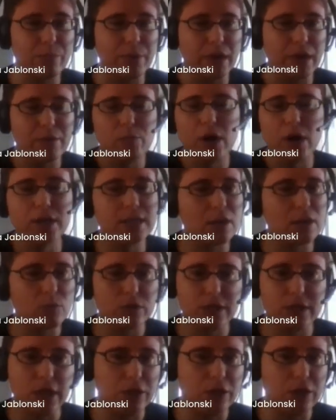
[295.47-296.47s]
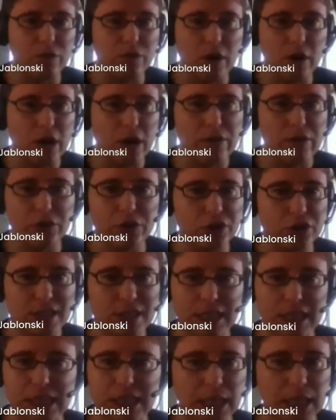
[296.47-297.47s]
but Markdown will take you far if you just
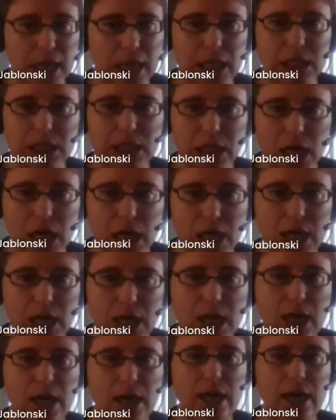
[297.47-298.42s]
need to get it done.